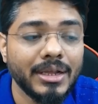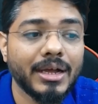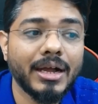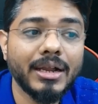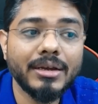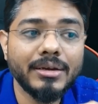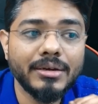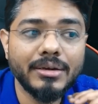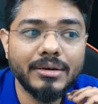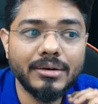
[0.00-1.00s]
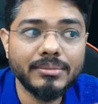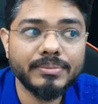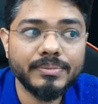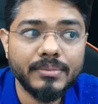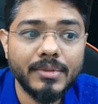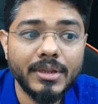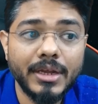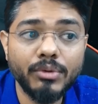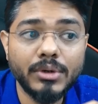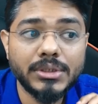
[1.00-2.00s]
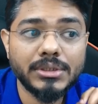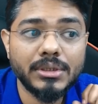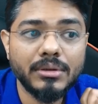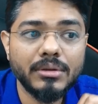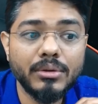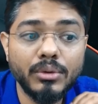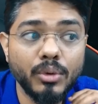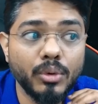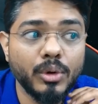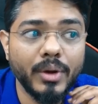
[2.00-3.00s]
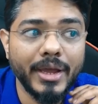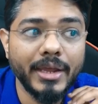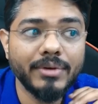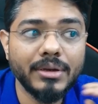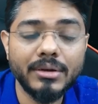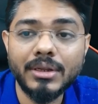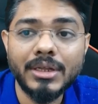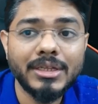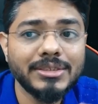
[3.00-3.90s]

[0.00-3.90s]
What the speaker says: And it was rook to a1.